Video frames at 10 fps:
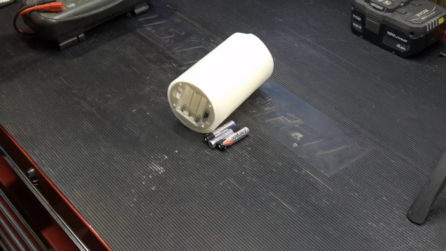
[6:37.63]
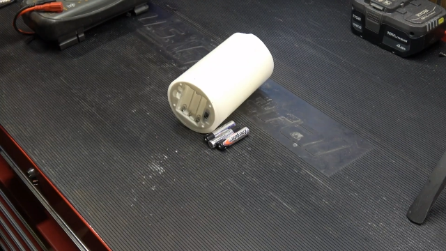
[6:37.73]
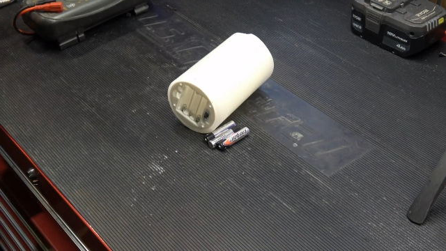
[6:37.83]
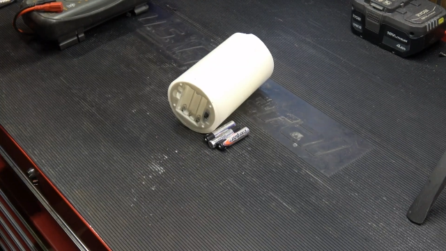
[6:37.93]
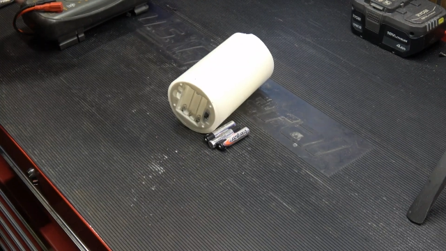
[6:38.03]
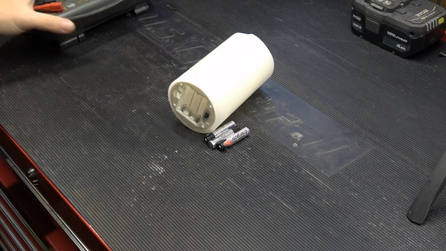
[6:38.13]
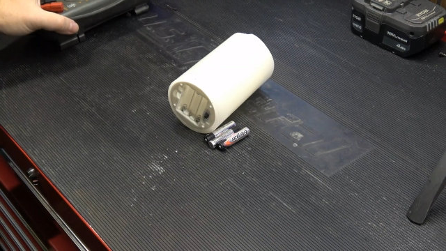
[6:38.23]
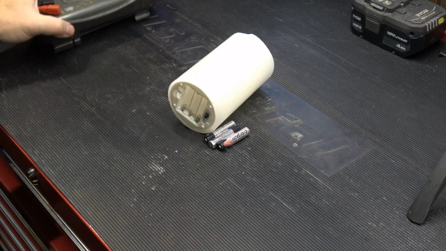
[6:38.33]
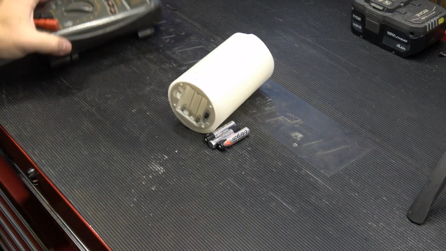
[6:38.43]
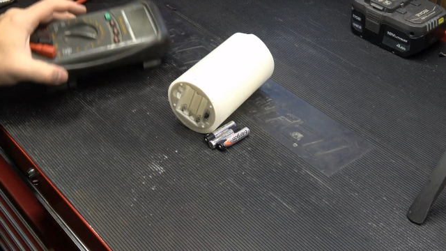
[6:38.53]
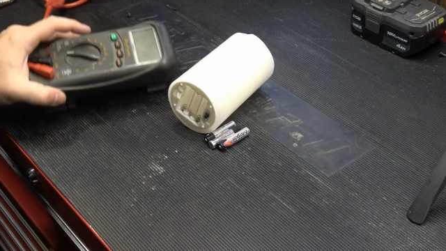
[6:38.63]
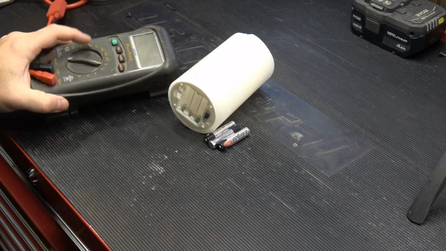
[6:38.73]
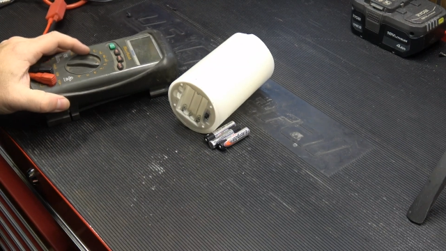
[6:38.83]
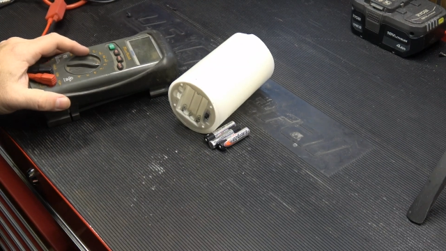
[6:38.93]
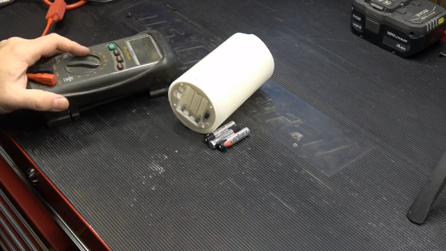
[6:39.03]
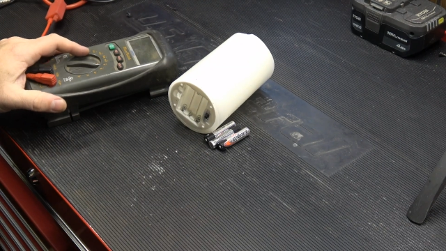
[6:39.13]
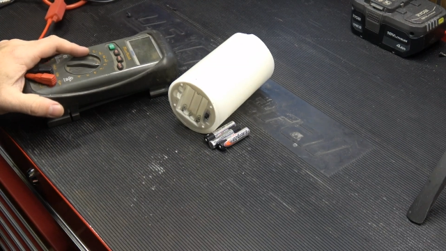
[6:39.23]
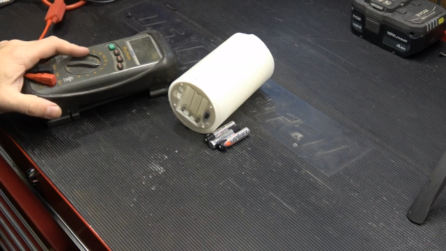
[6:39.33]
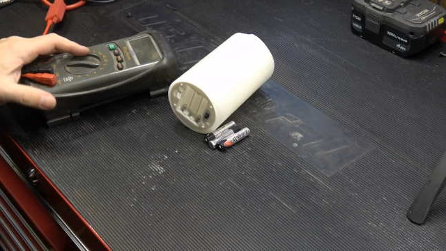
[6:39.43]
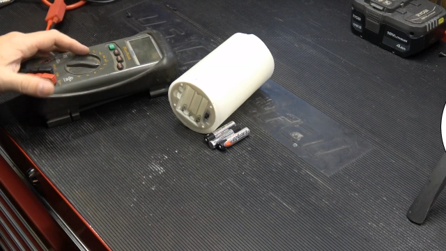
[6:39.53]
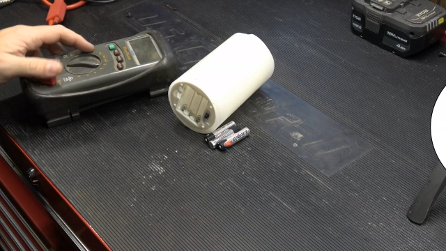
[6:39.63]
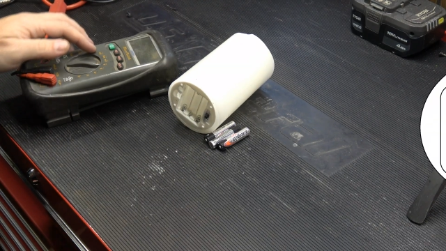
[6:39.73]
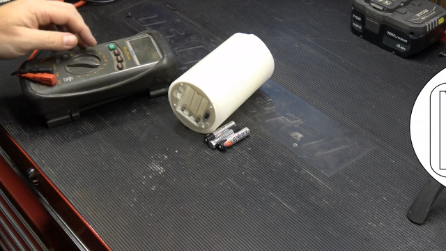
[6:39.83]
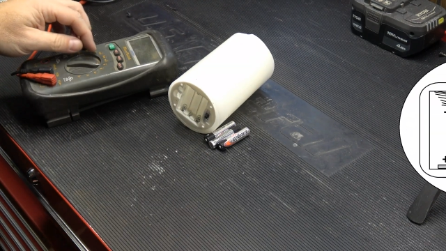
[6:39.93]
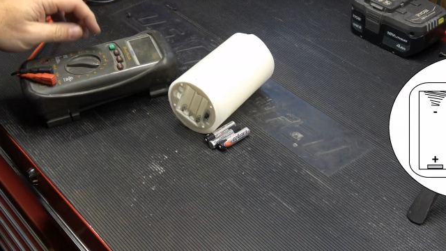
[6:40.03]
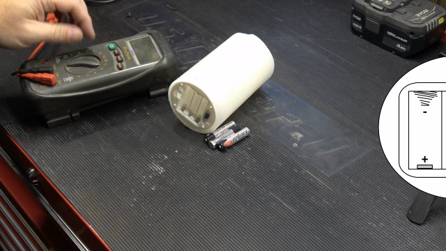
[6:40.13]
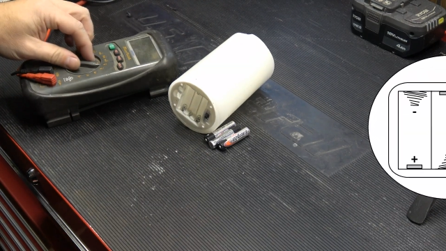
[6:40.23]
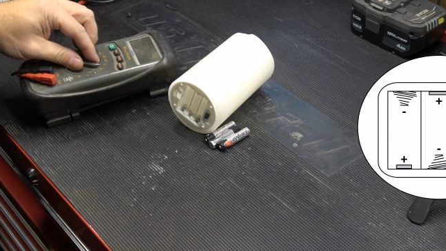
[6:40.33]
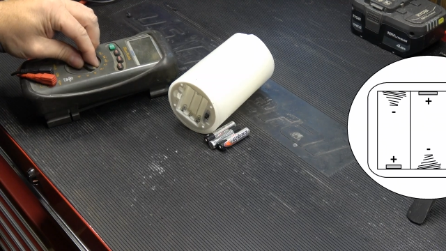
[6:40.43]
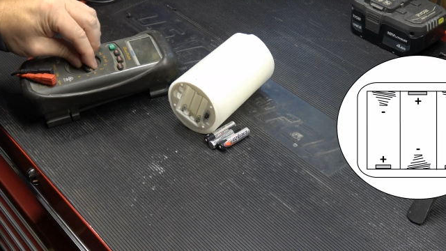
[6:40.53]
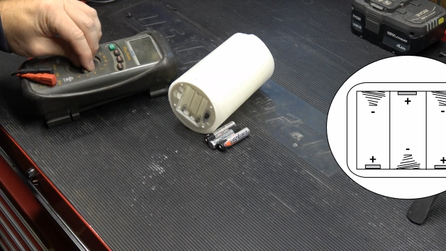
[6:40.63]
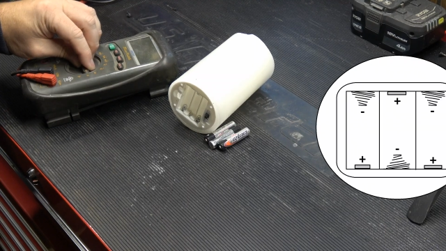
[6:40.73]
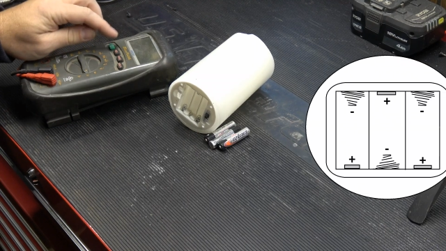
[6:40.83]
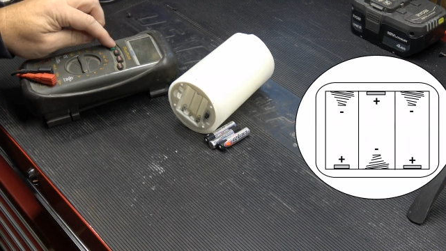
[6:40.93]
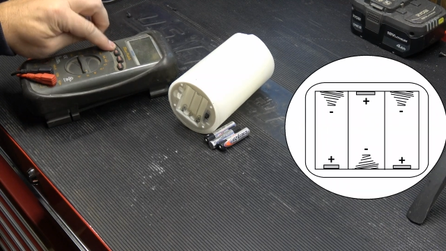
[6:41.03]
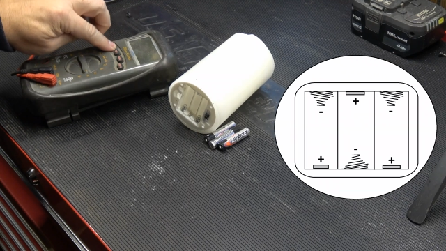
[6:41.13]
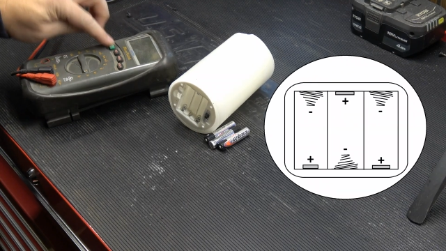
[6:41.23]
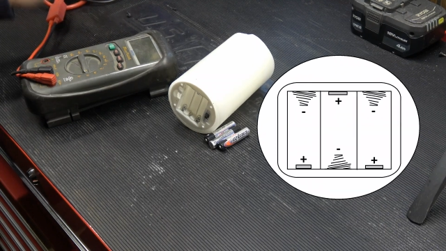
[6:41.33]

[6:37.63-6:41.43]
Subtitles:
No face is visible, so there are no lips to read.